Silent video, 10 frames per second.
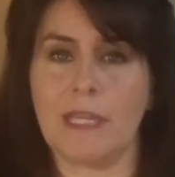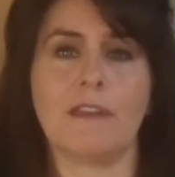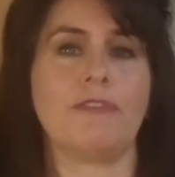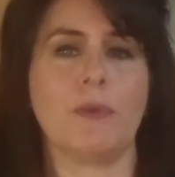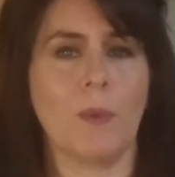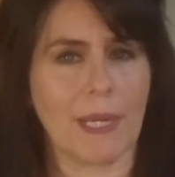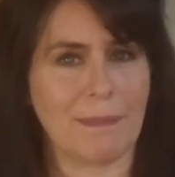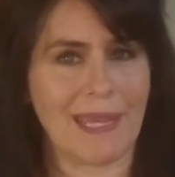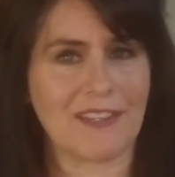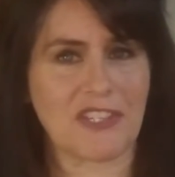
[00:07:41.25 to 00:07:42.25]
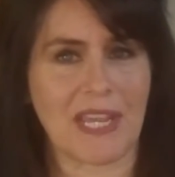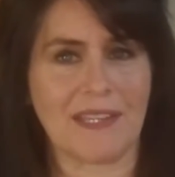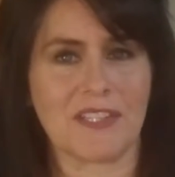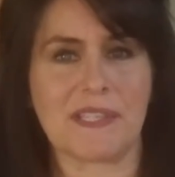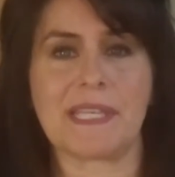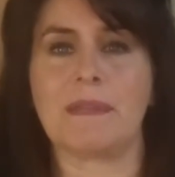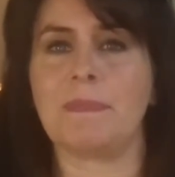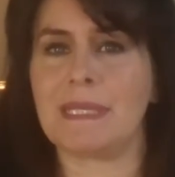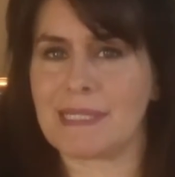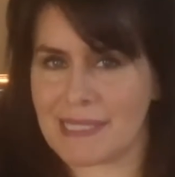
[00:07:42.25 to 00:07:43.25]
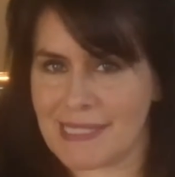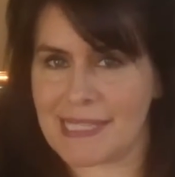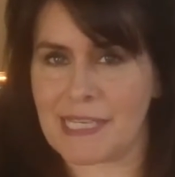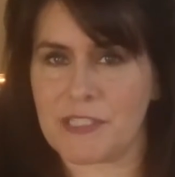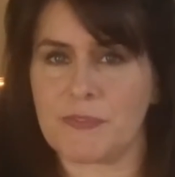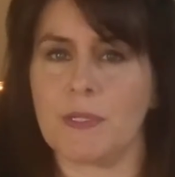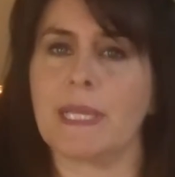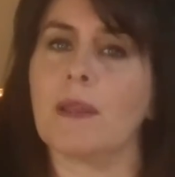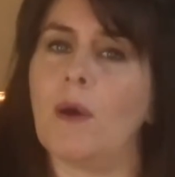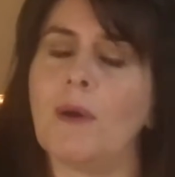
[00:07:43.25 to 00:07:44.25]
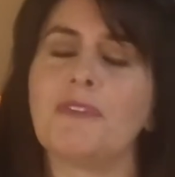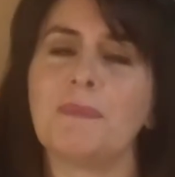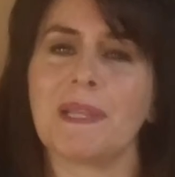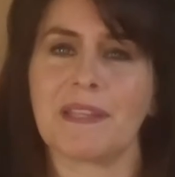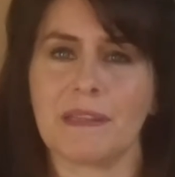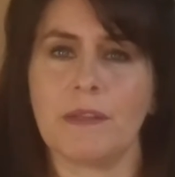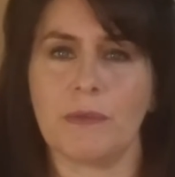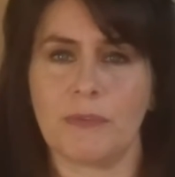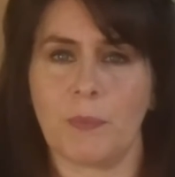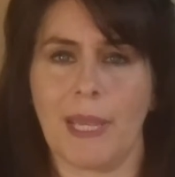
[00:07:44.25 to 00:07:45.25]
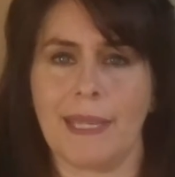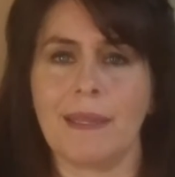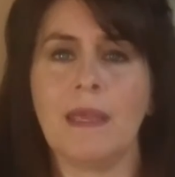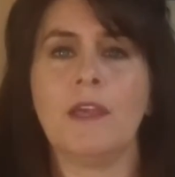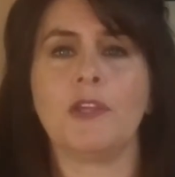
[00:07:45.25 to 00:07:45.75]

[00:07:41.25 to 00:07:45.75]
And if you want to make changes and be successful and ultimately lose weight,